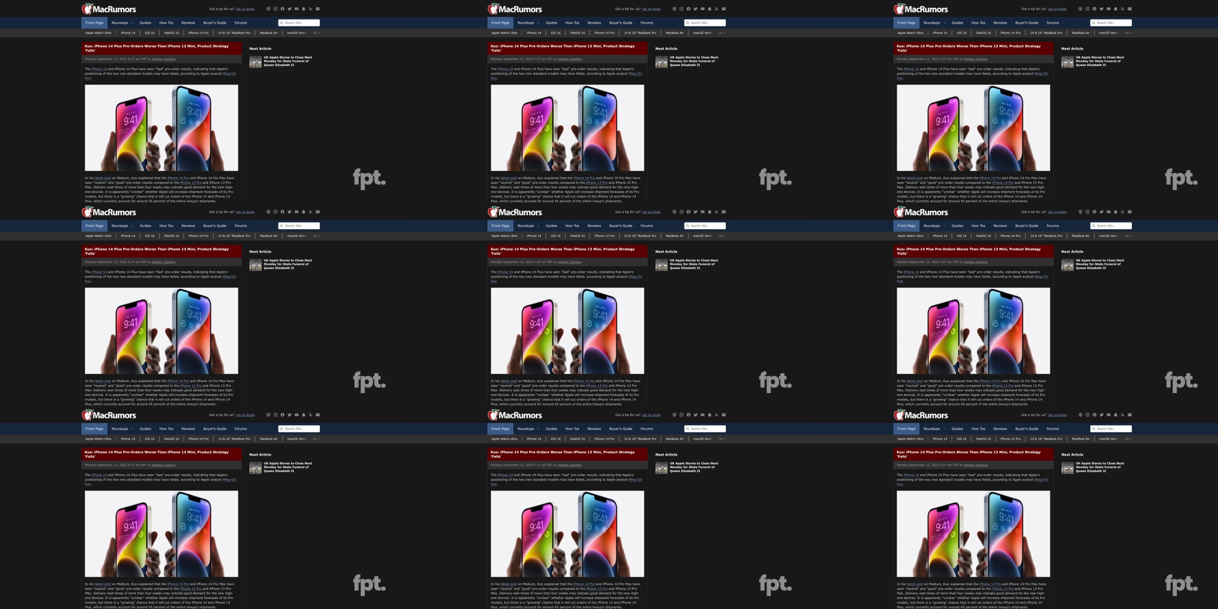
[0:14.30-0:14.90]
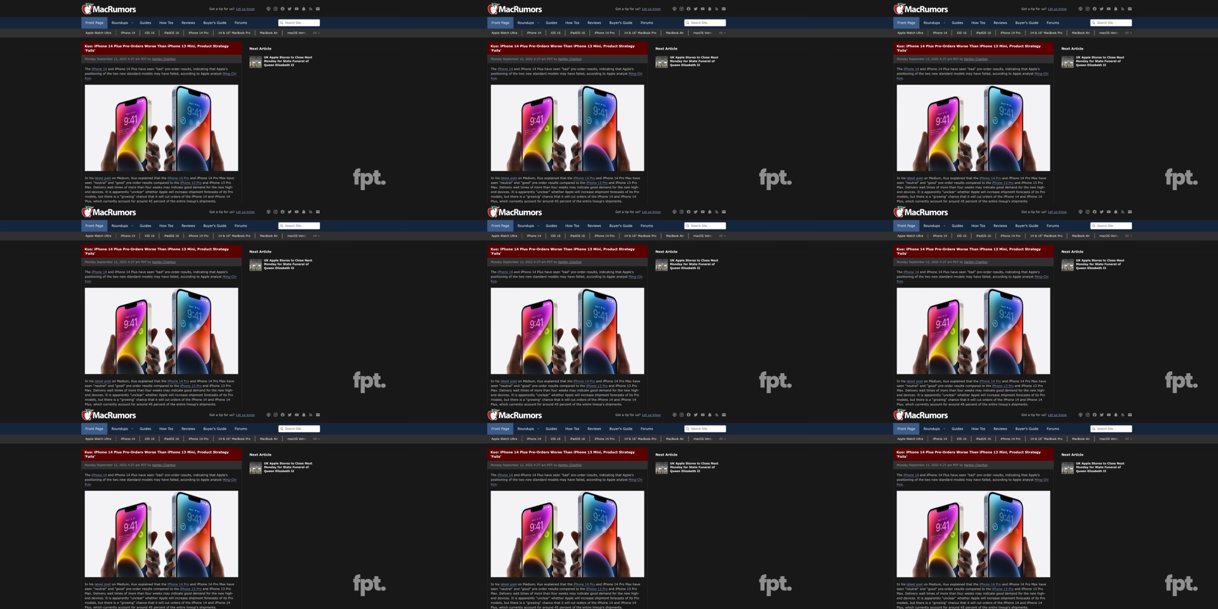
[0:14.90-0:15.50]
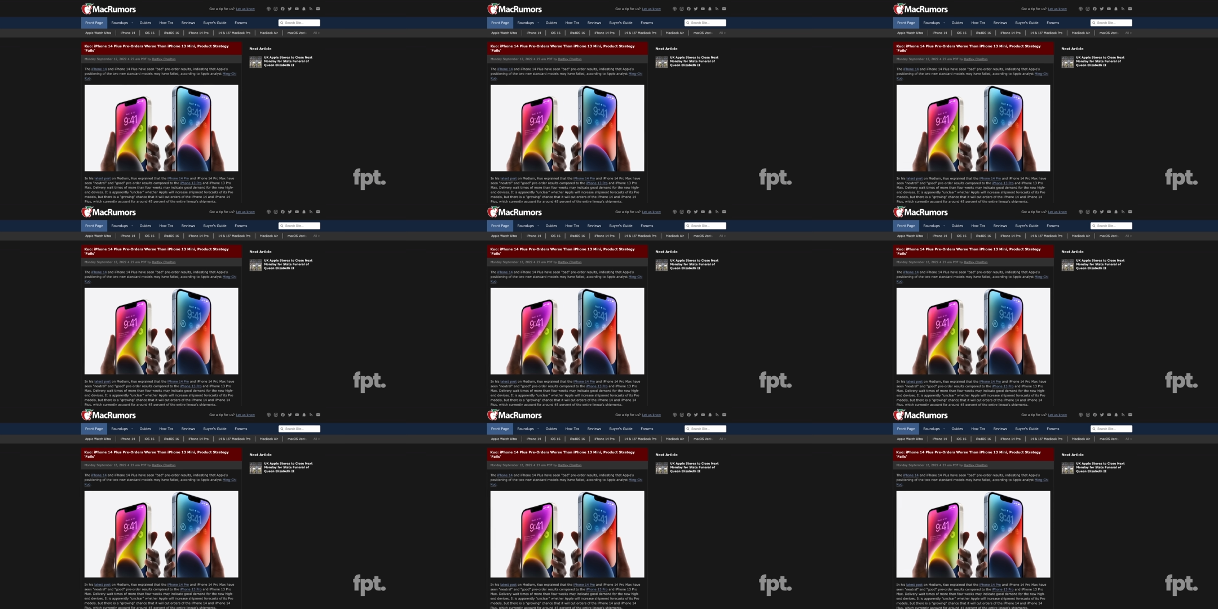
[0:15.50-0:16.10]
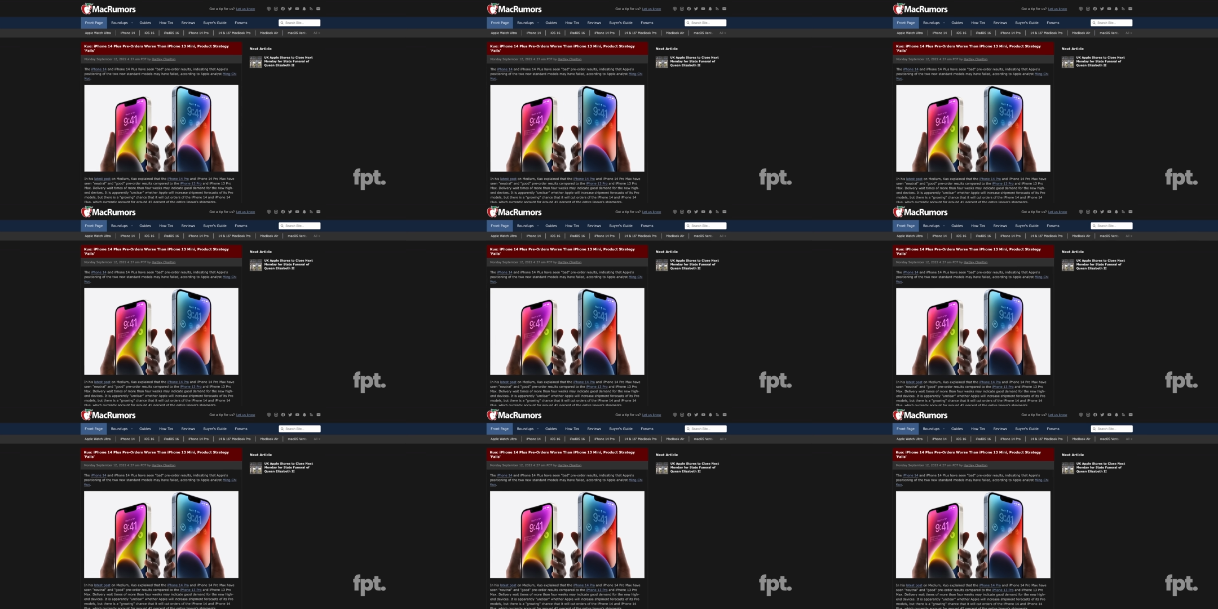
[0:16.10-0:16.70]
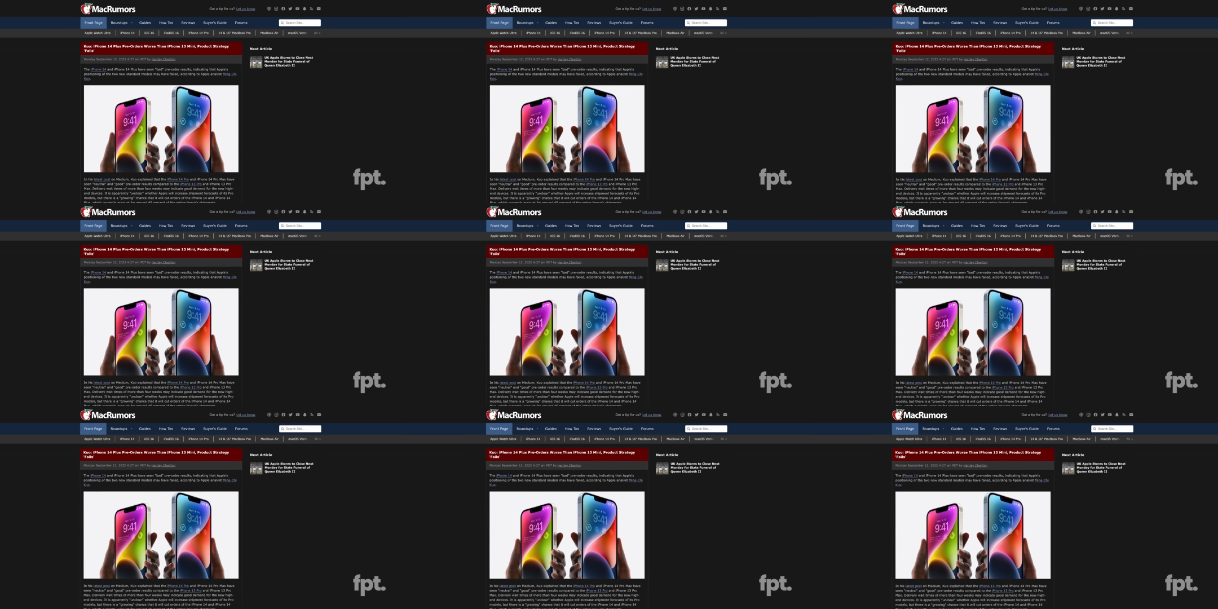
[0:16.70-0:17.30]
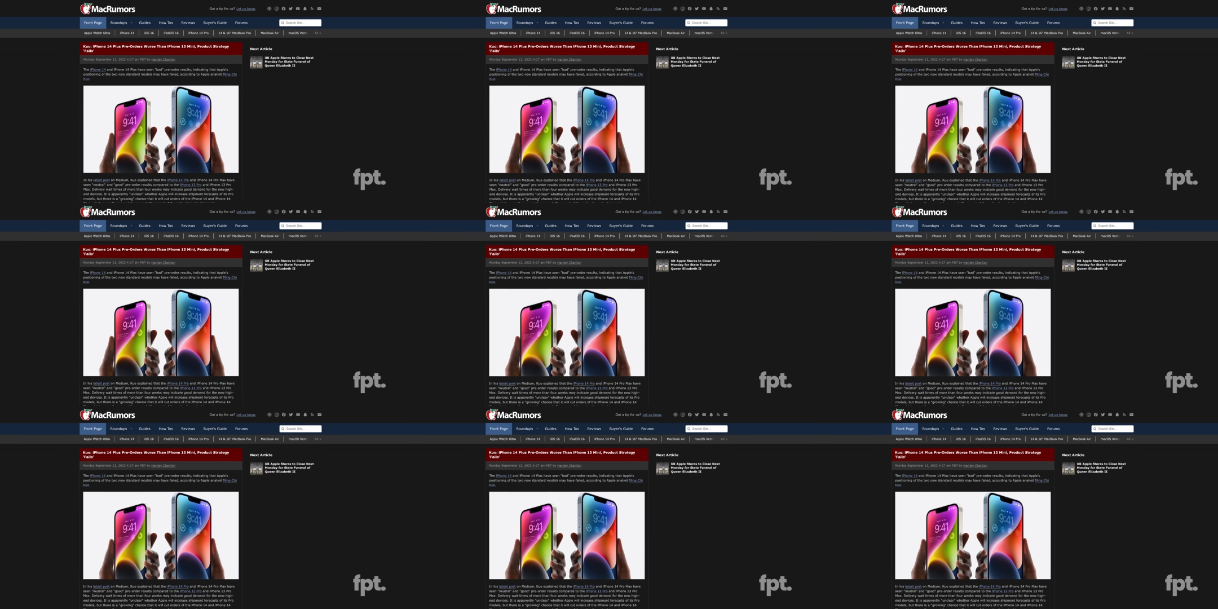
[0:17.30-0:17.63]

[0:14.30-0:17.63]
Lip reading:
[unreadable: no face in view]